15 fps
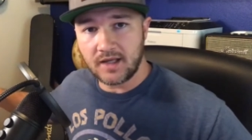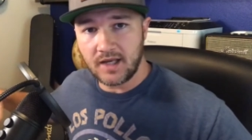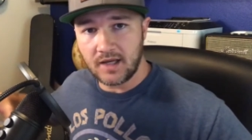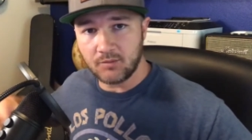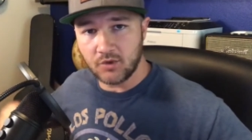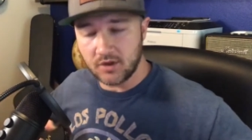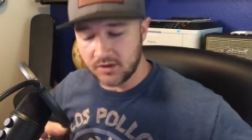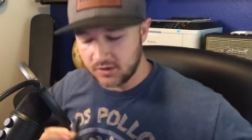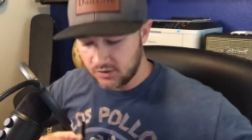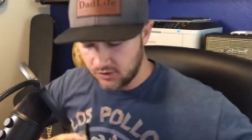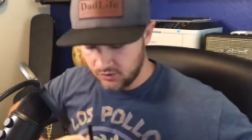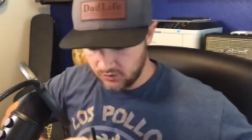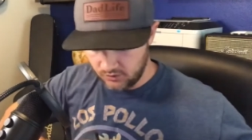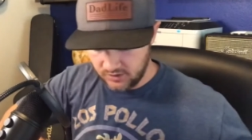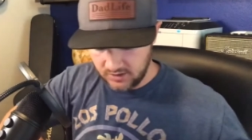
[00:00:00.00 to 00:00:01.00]
camera
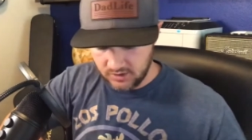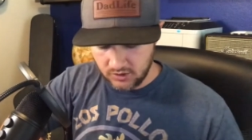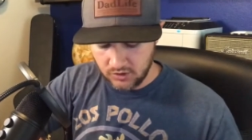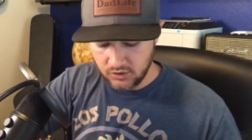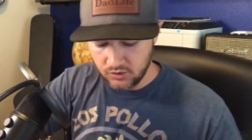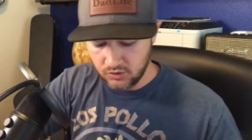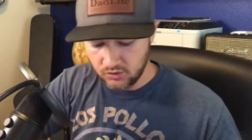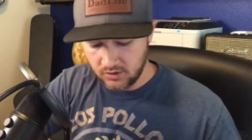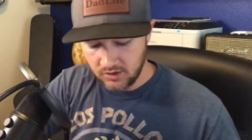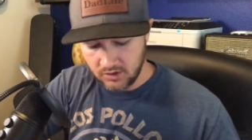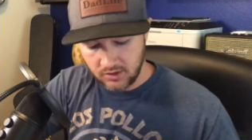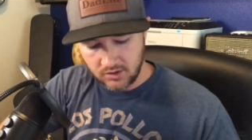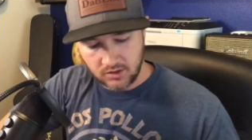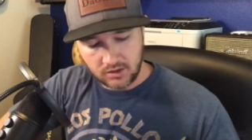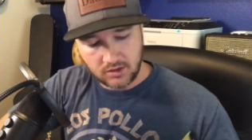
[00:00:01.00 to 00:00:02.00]
to the new
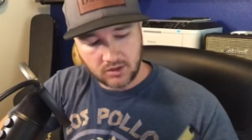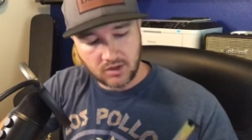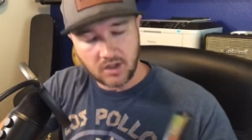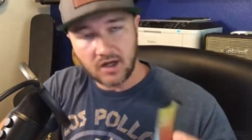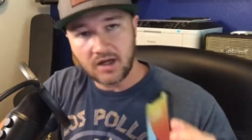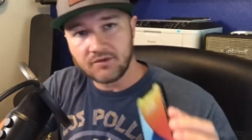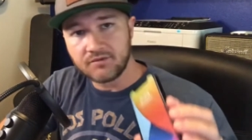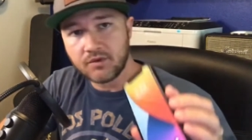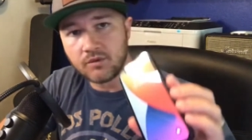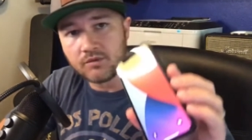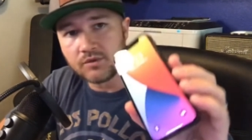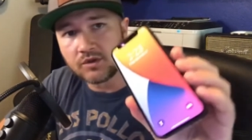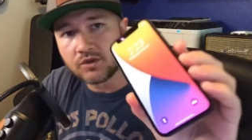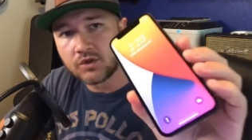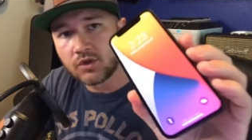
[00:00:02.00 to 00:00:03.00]

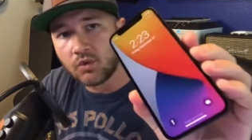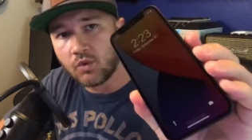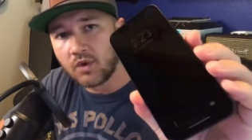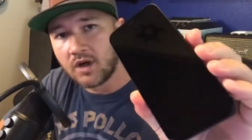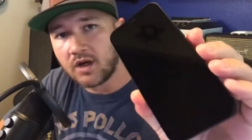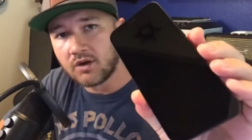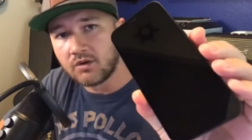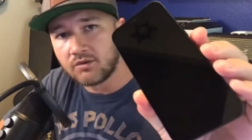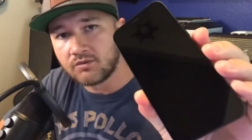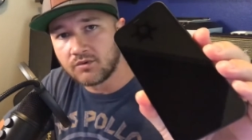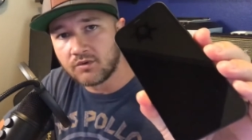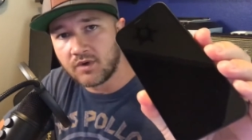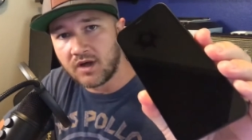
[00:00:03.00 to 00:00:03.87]
iPhone 12.